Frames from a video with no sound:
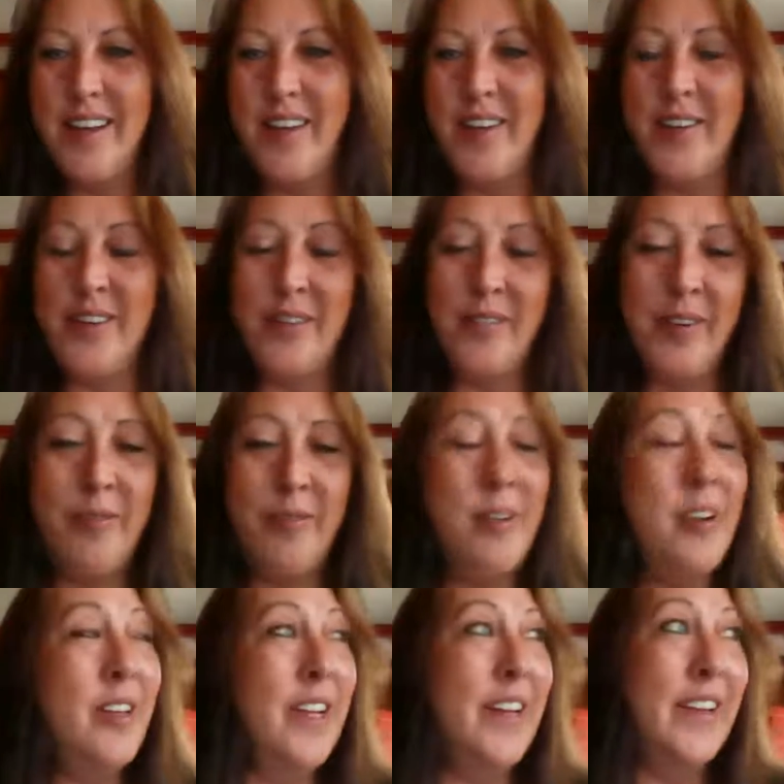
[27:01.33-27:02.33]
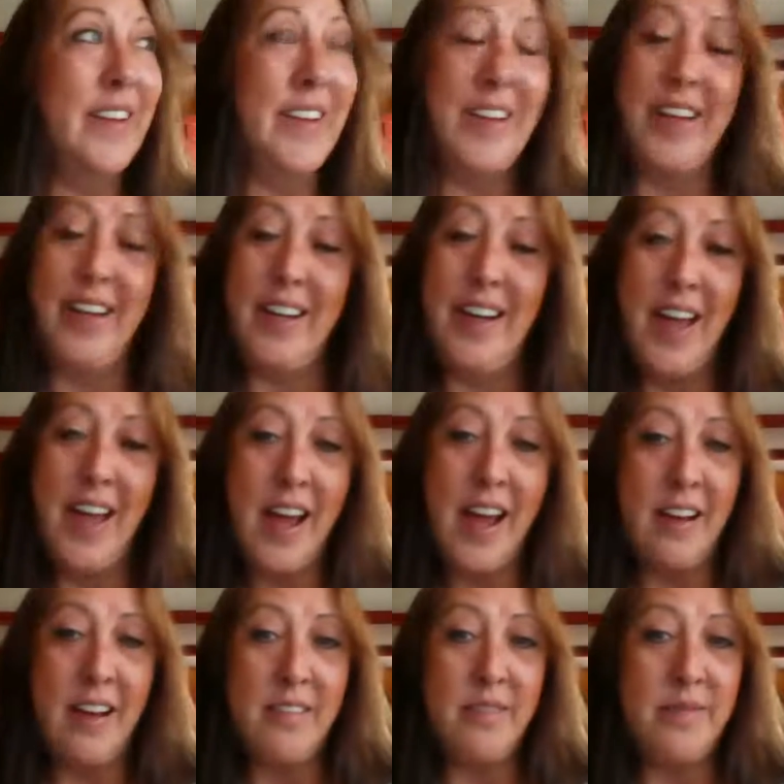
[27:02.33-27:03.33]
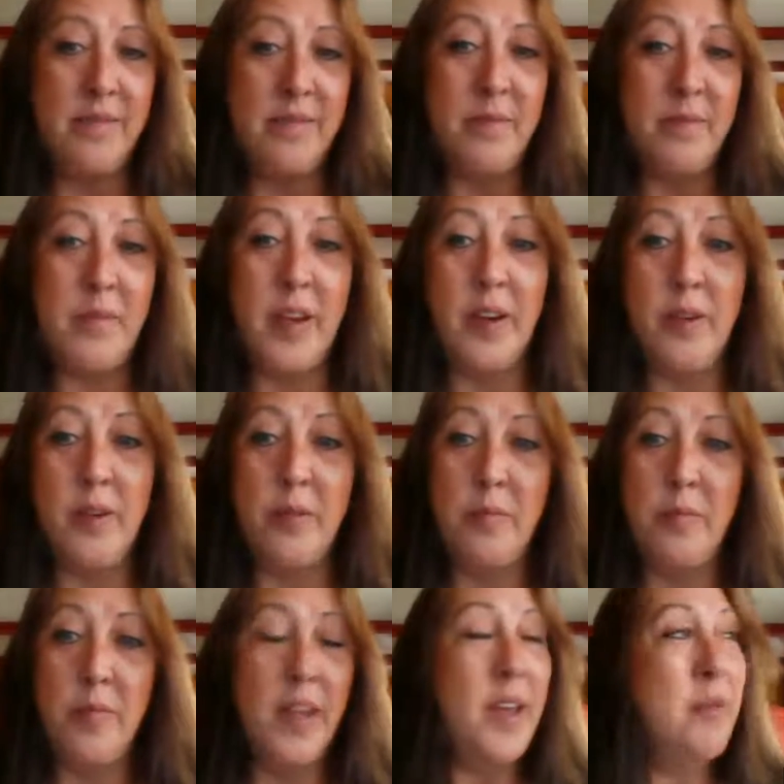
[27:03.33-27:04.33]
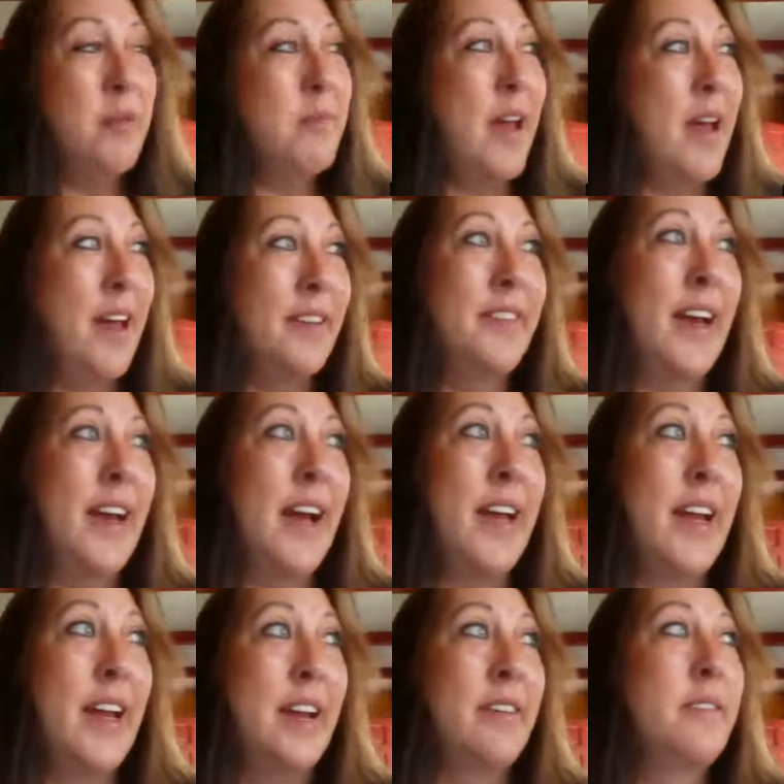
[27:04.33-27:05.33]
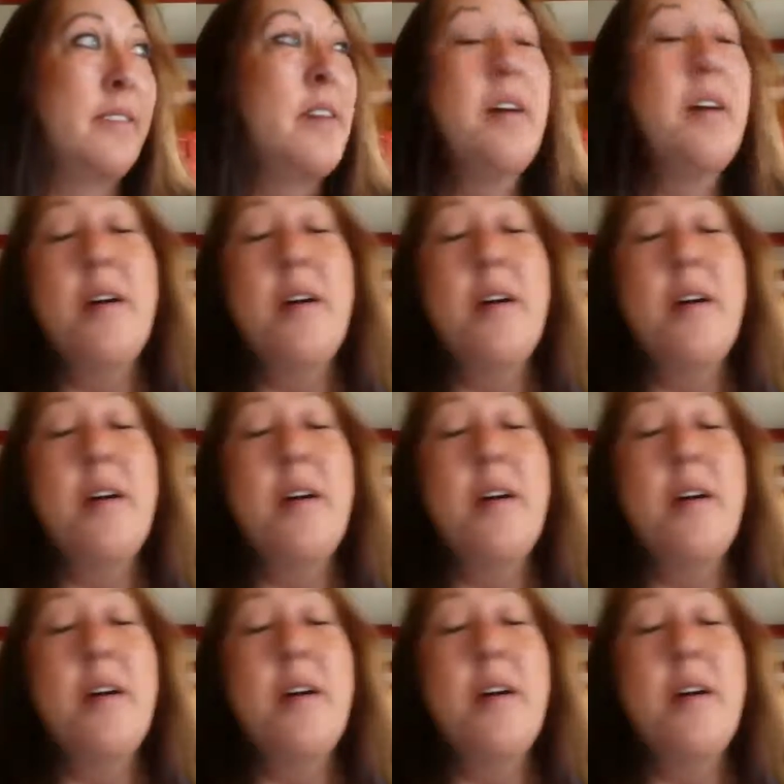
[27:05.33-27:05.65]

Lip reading: You know, we're really lucky to have him and Diane,